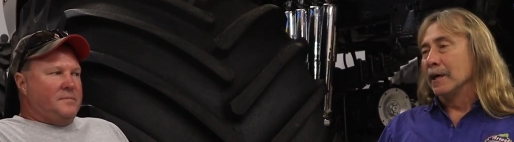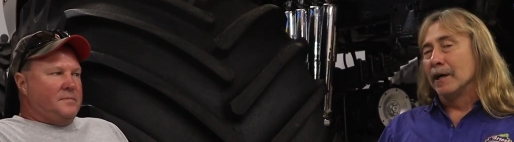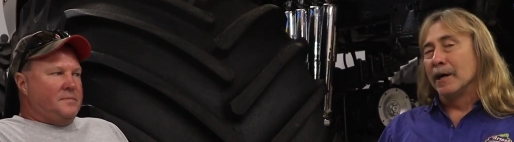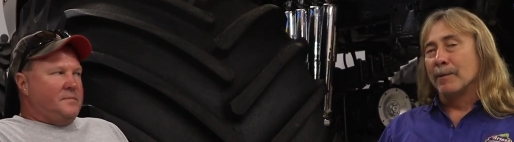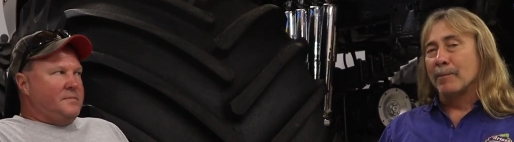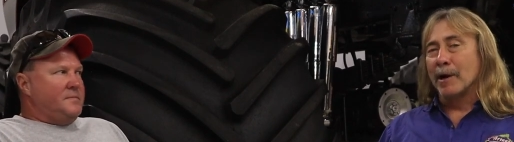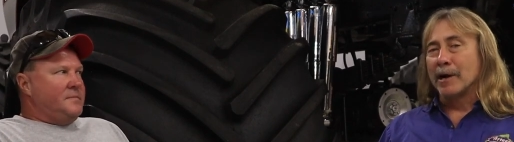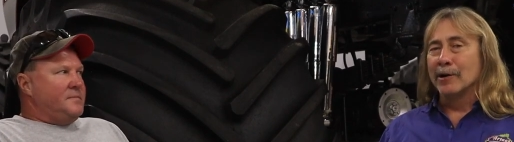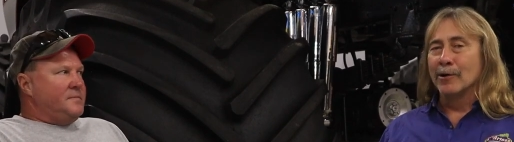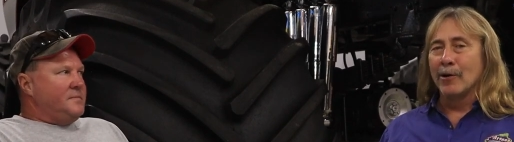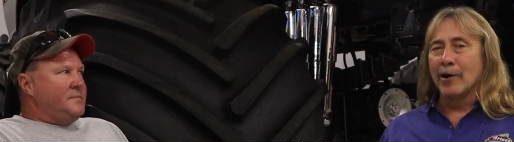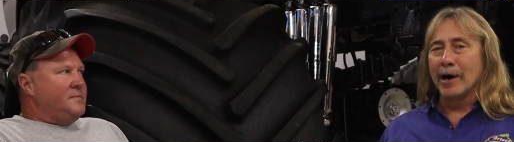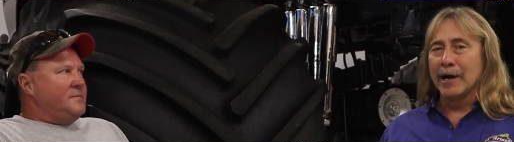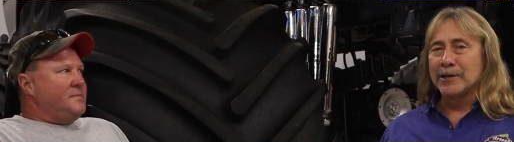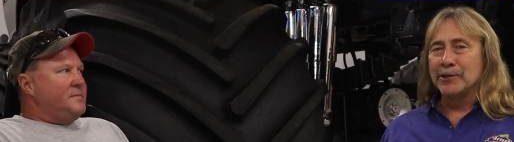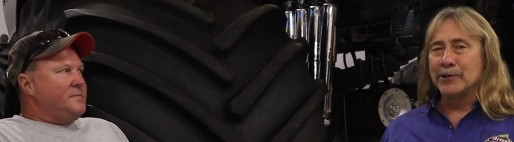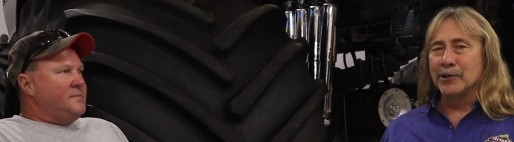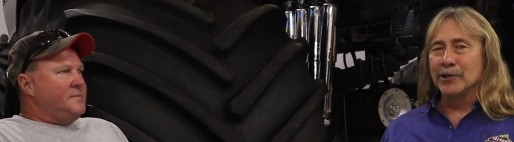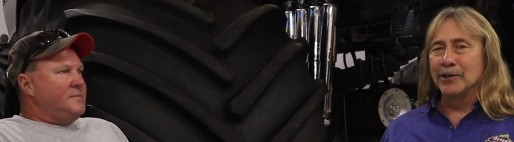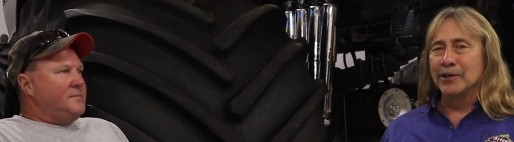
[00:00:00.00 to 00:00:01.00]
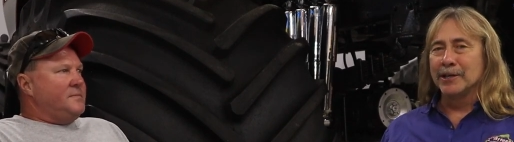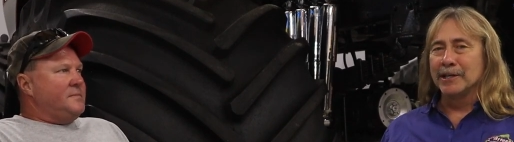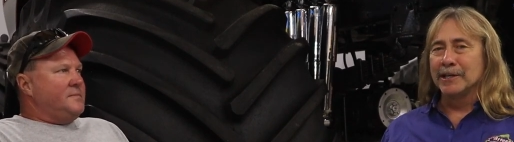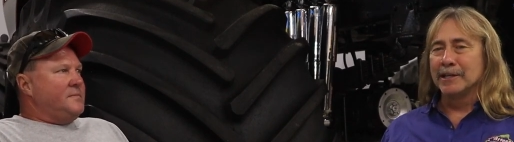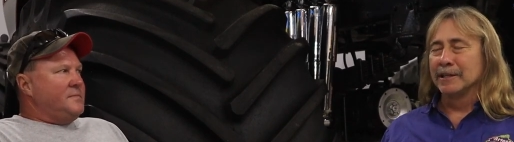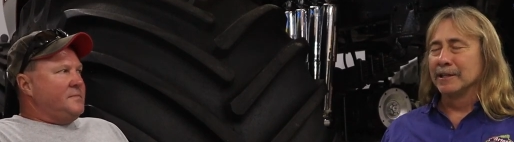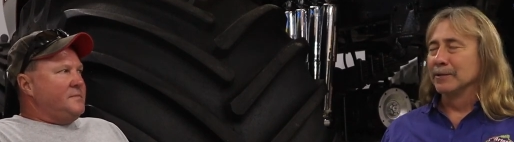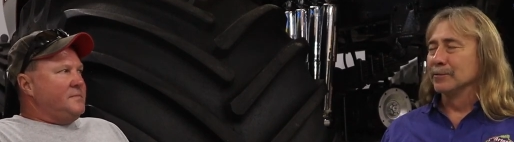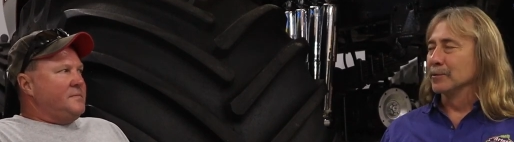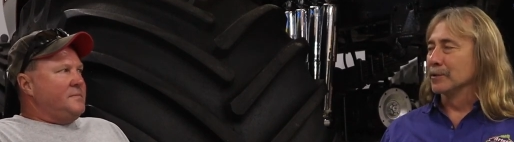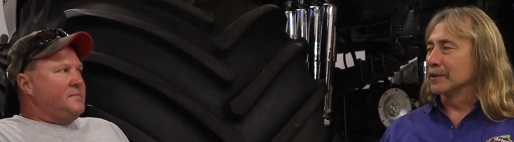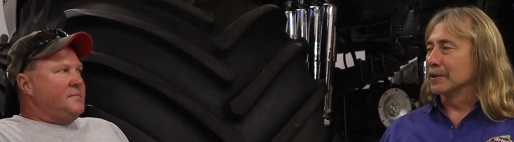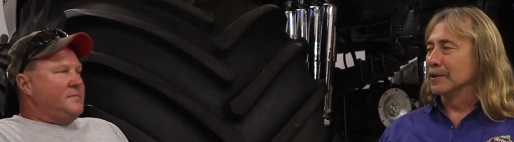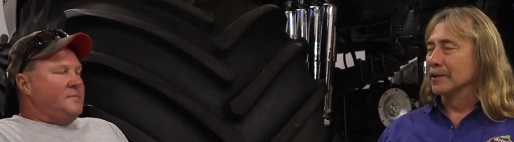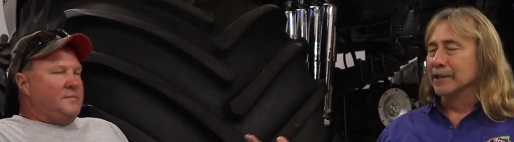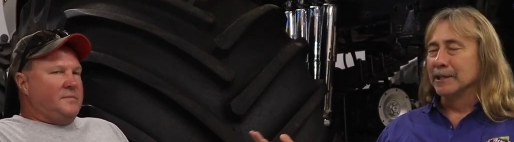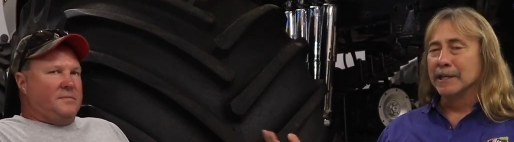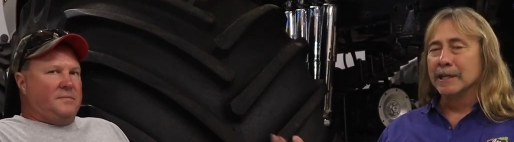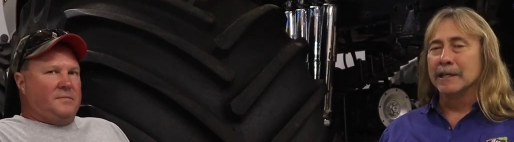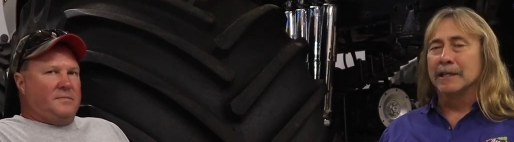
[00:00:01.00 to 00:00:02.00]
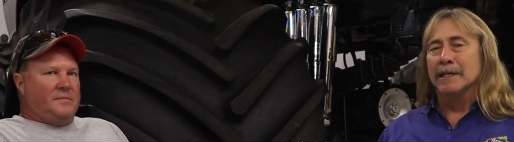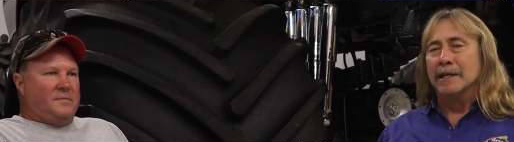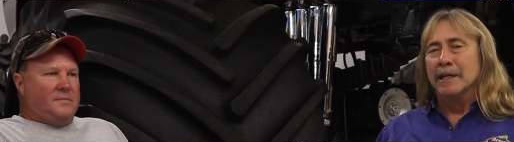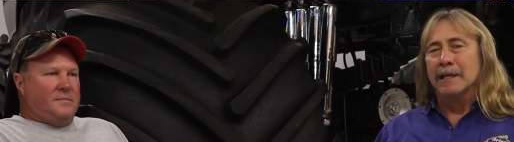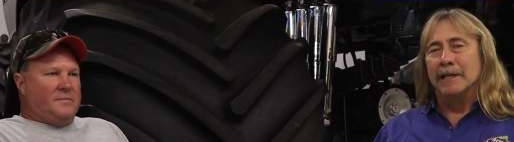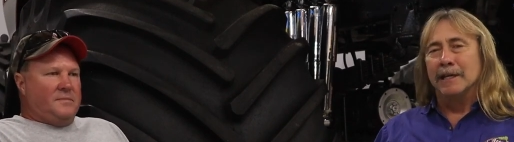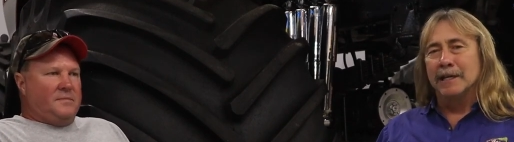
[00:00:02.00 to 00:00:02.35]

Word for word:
Speaker 1: Um, I know I sure did with Clint,